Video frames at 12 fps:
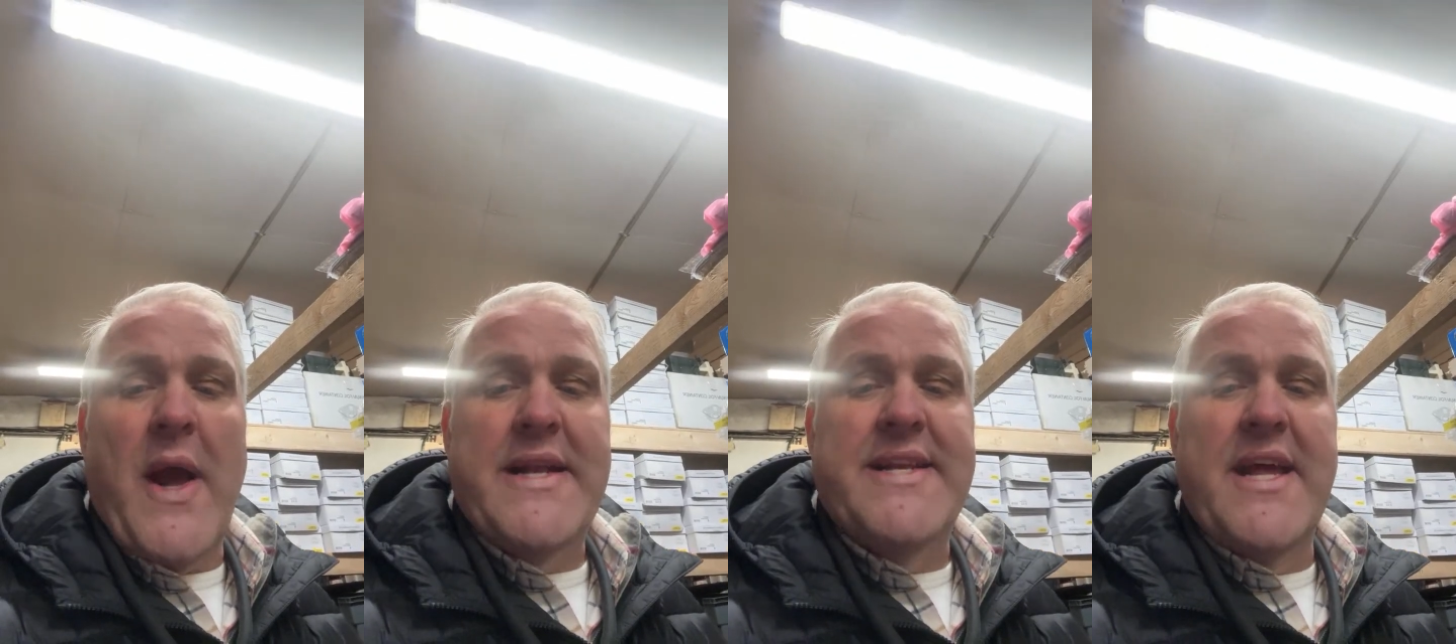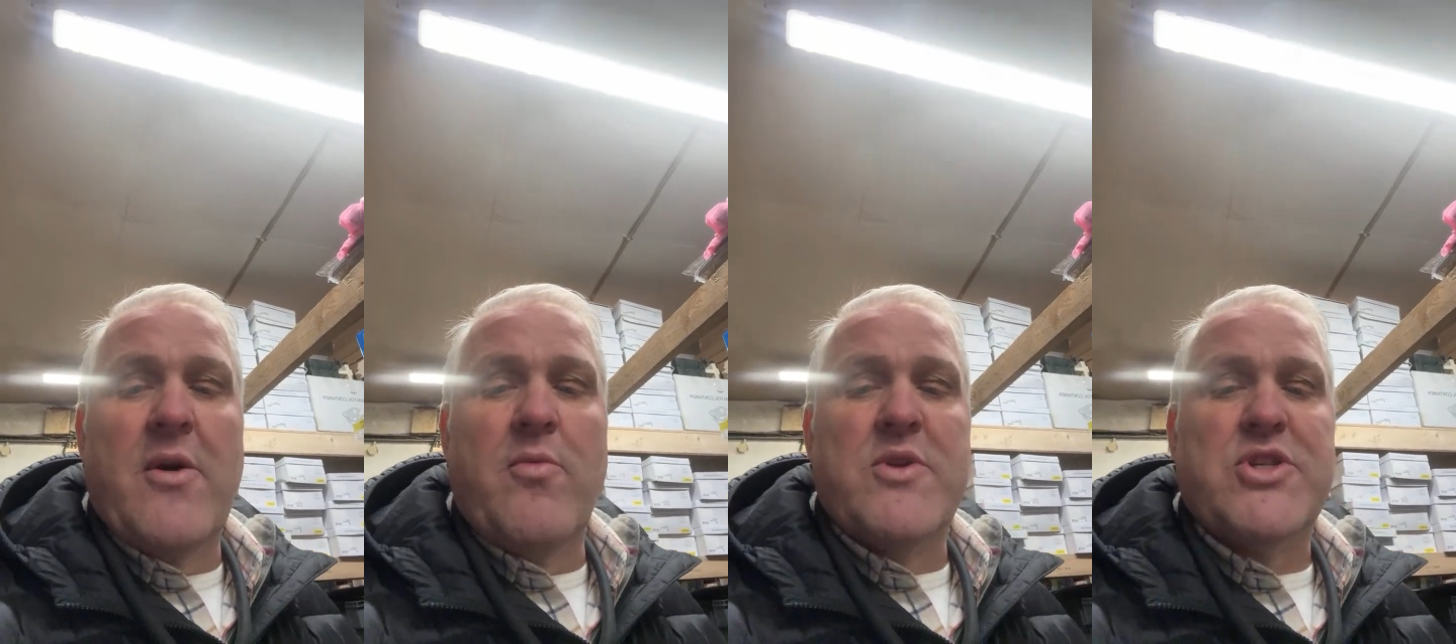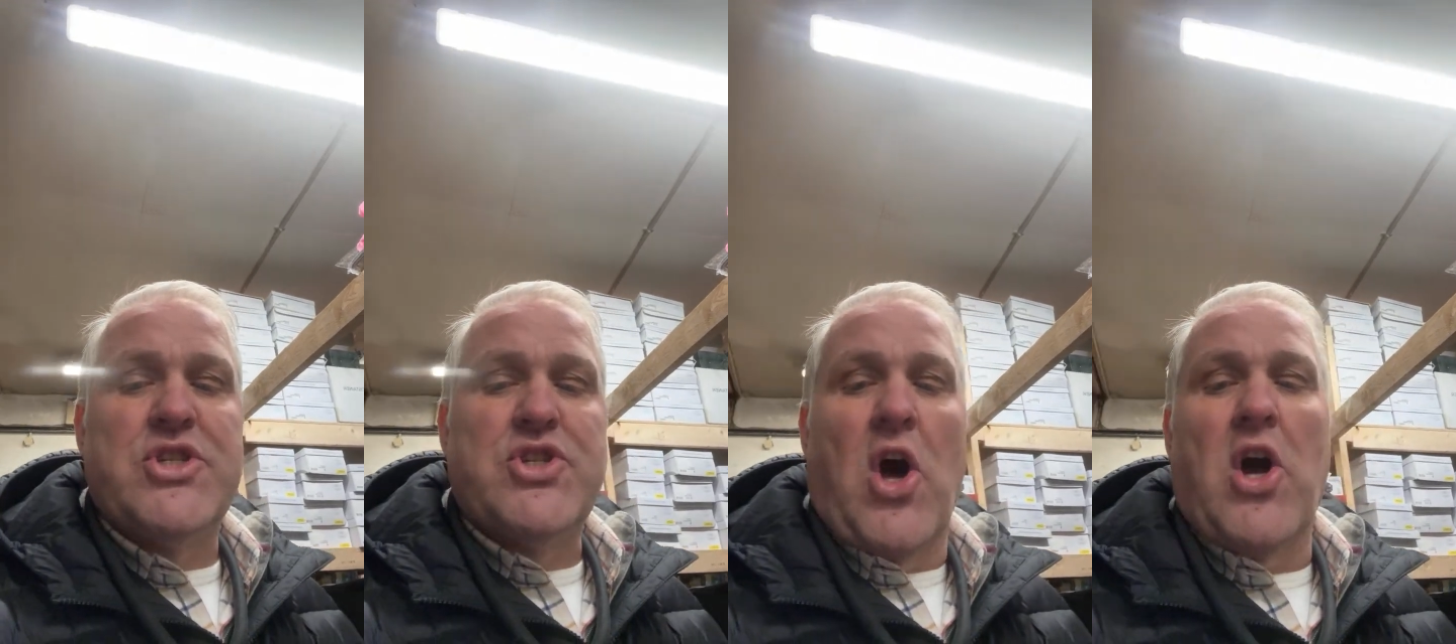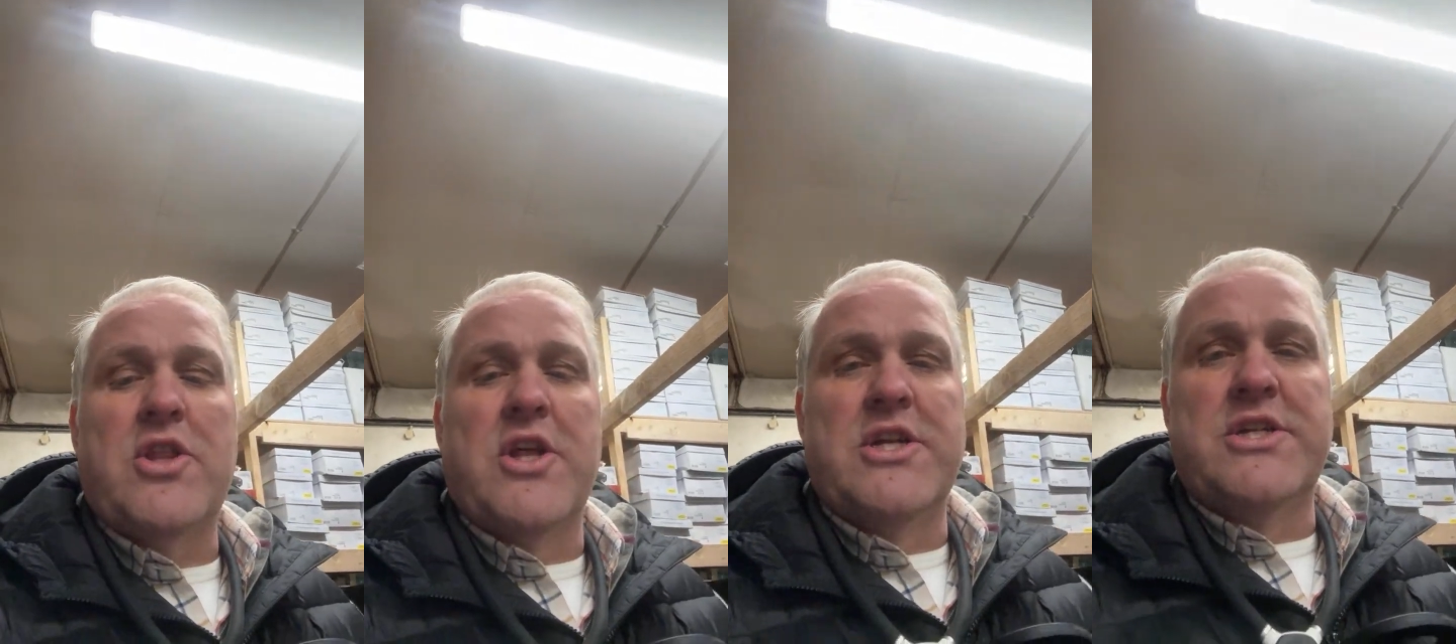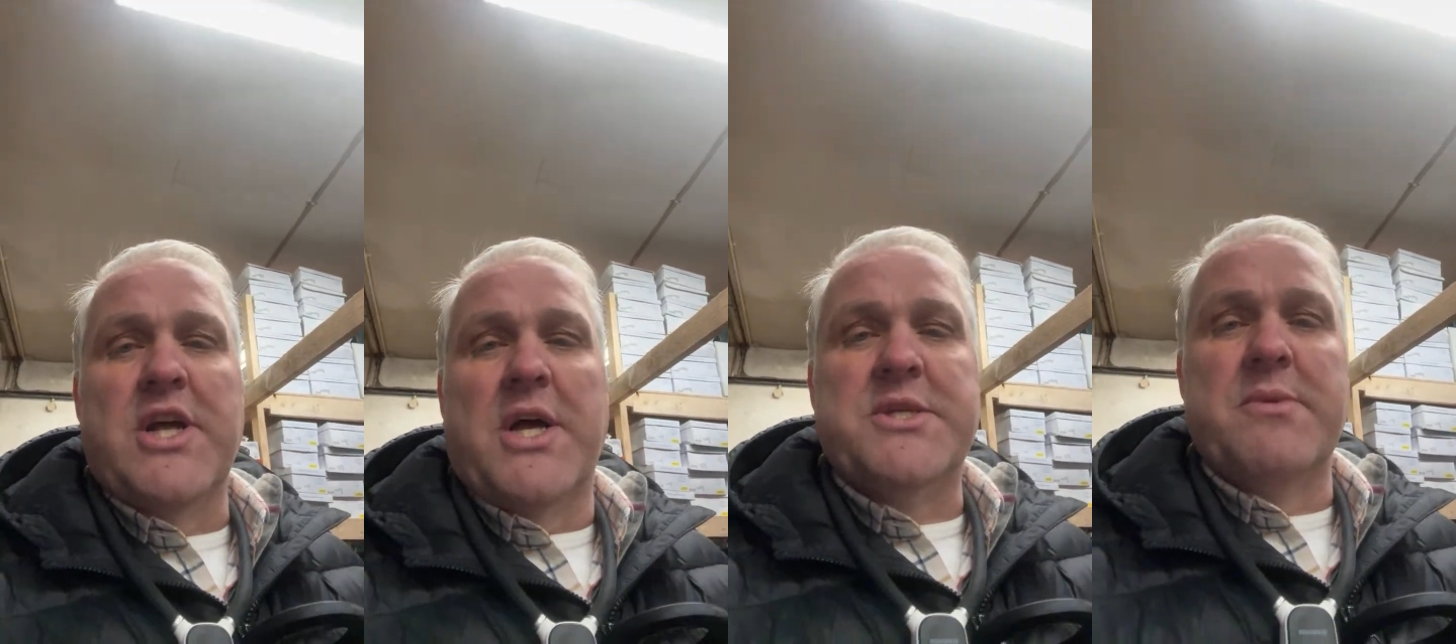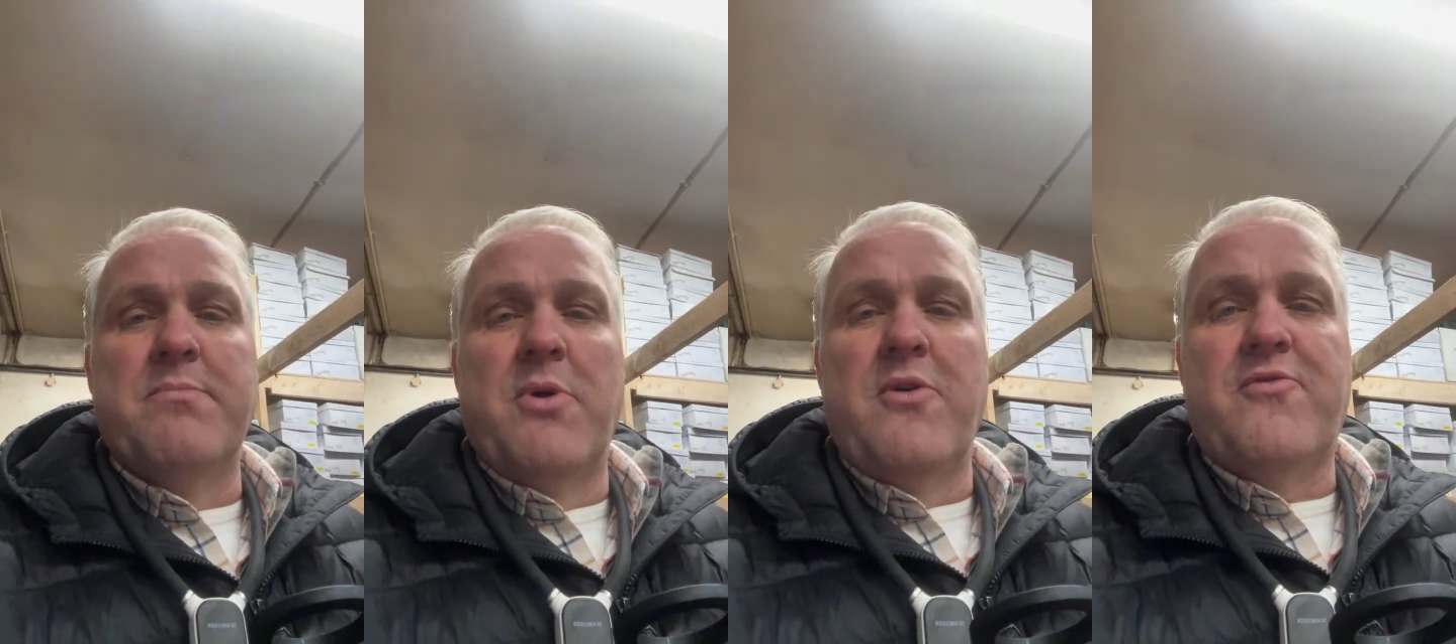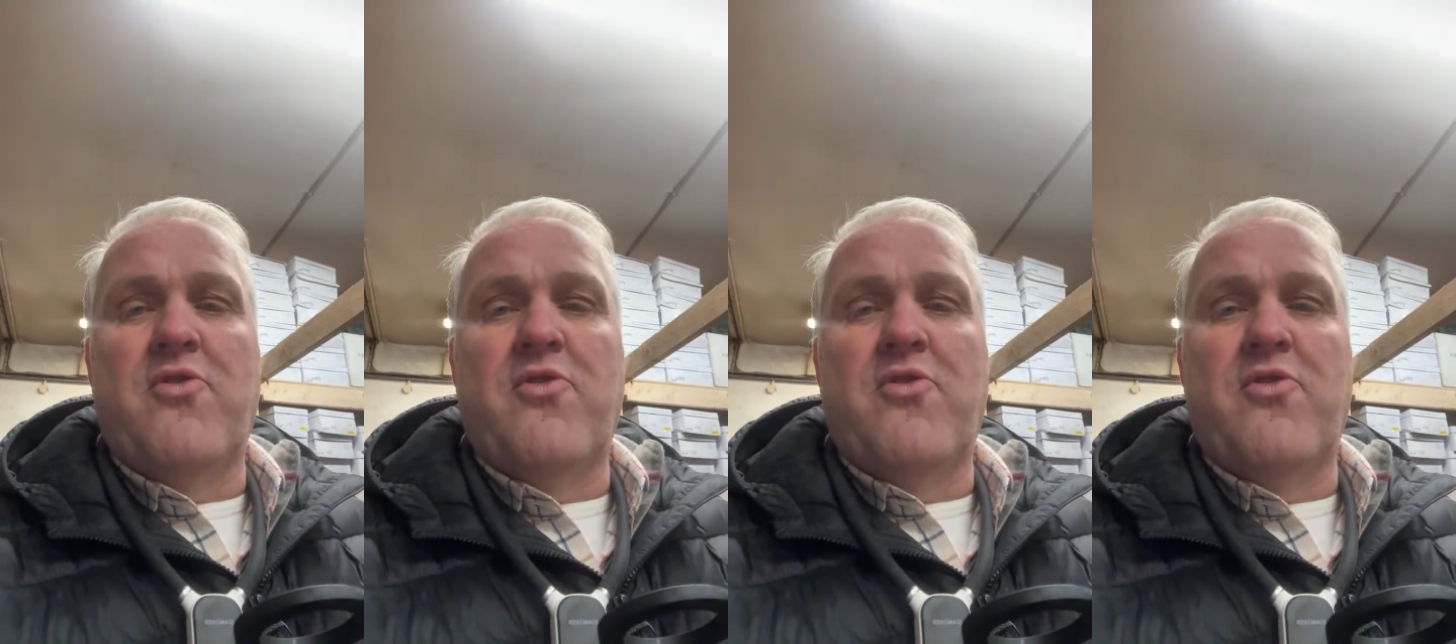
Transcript: deal with stock that doesn't move?